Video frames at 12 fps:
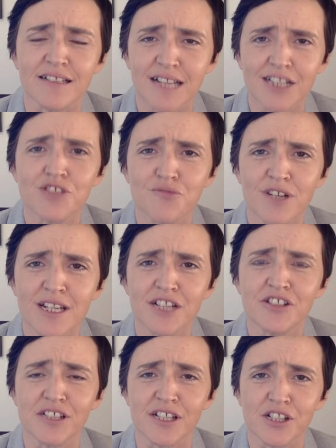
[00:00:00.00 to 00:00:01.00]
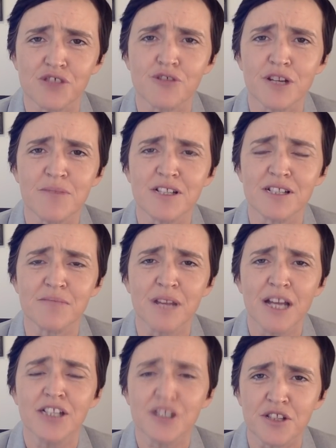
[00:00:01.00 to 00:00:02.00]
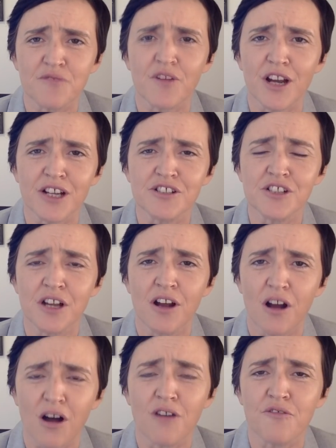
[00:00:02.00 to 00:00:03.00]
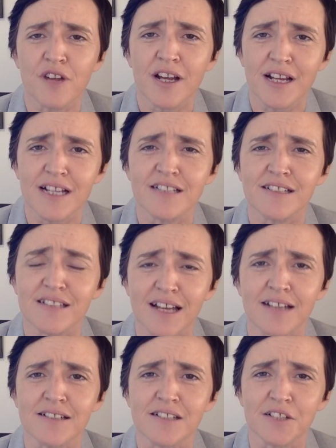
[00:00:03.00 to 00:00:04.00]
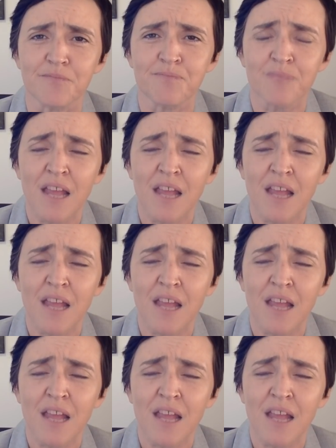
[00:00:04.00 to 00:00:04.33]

That's religious extremism to the verge of insanity.